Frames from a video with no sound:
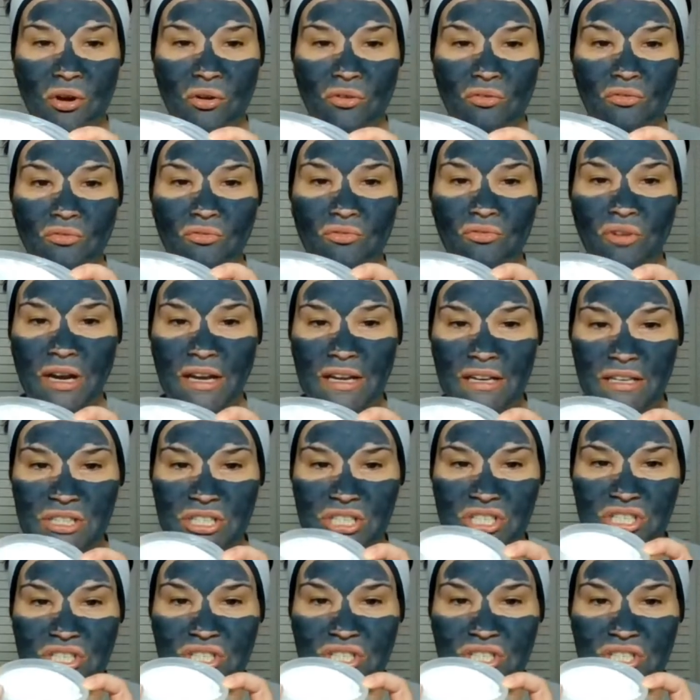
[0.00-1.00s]

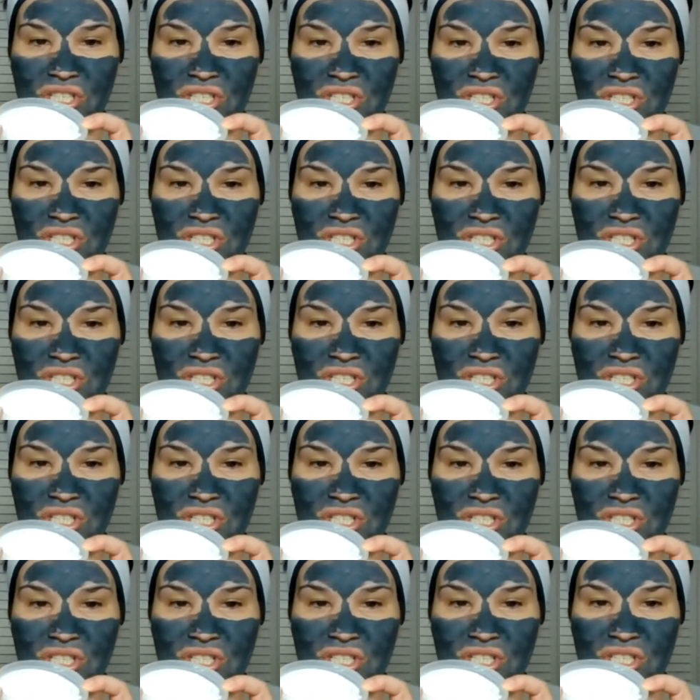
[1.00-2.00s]
rich,
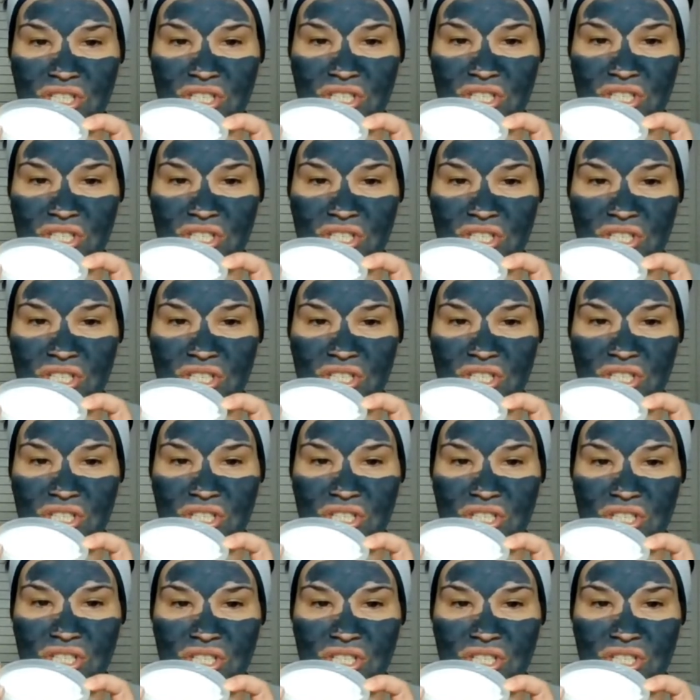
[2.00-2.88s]
whipped butter.